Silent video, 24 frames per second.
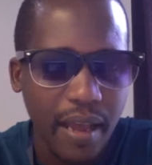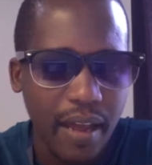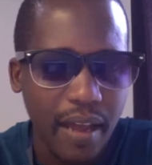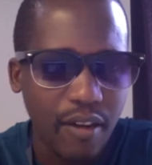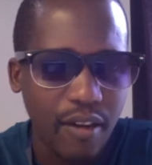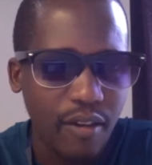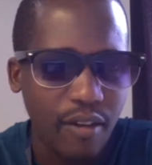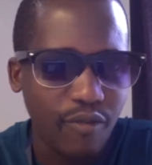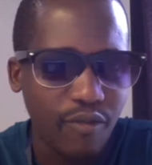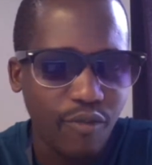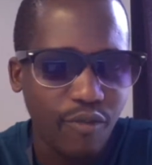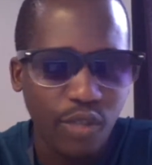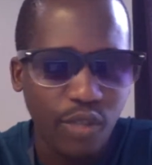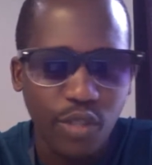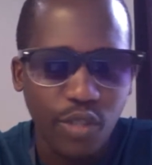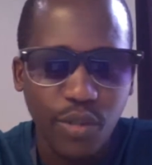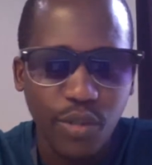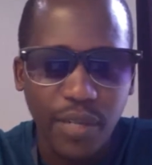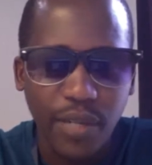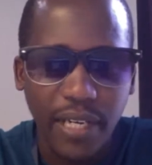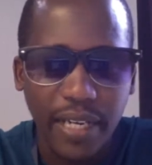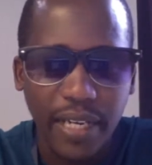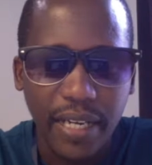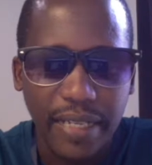
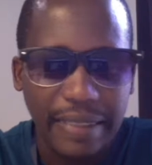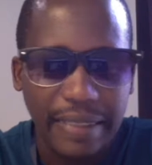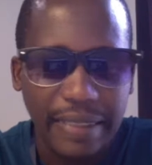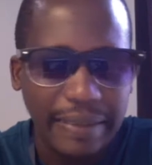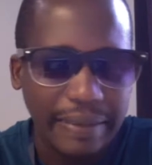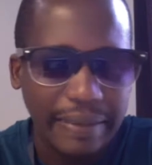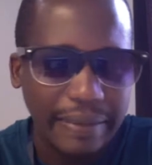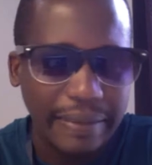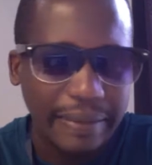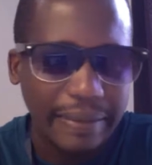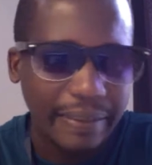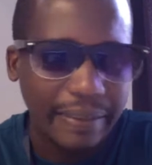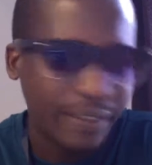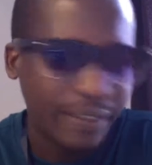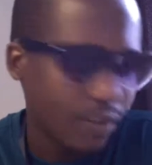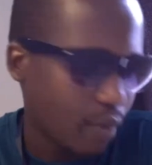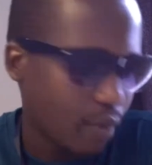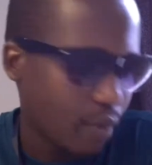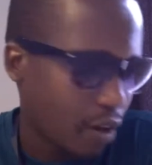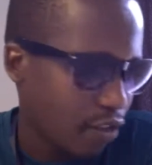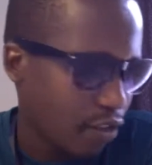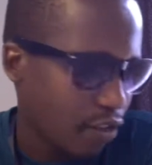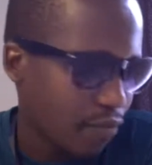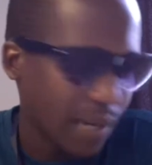Unfortunately,
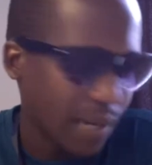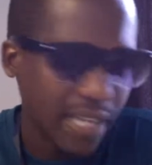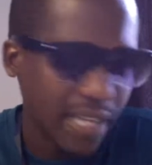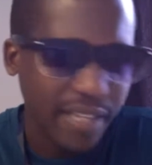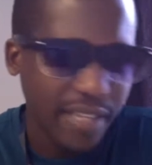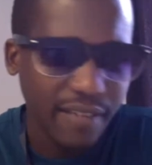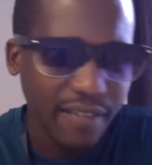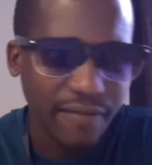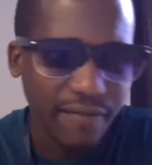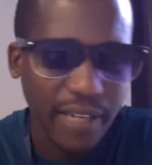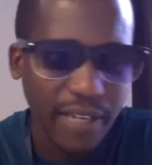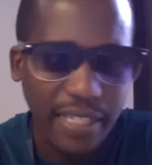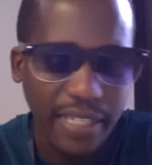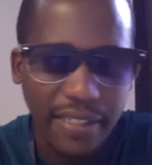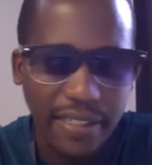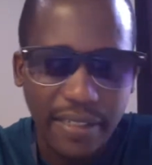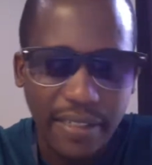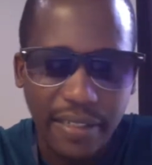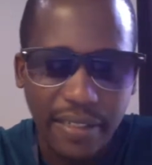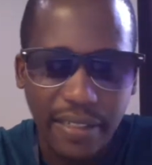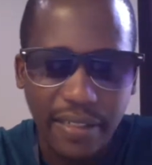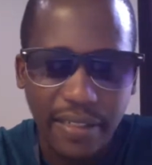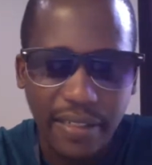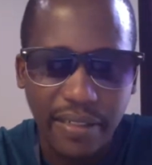one of my
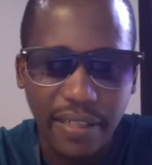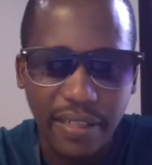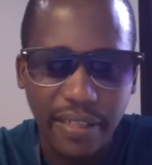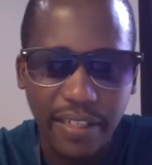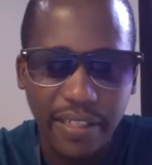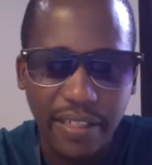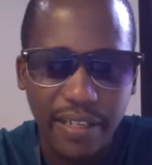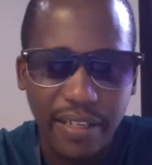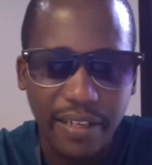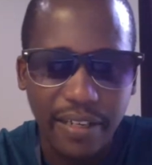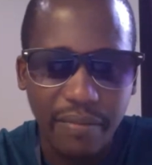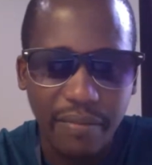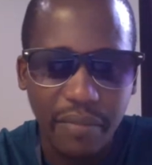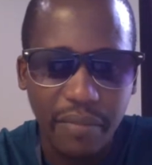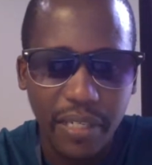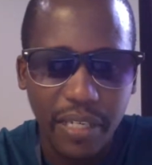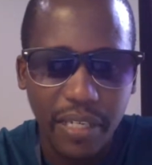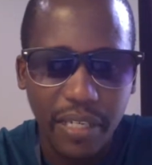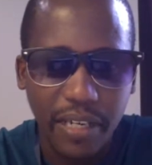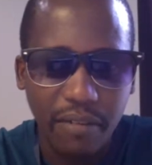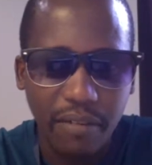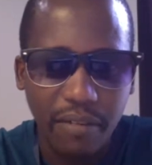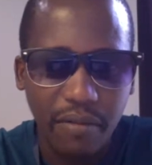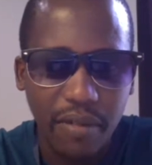devices has just let me
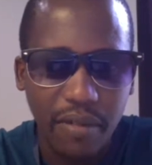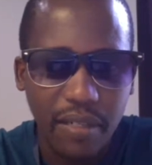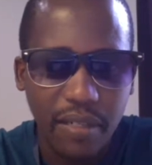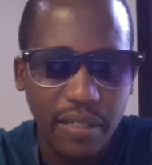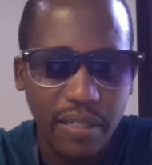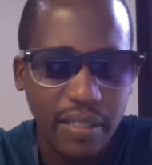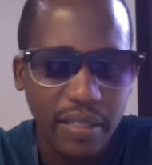down.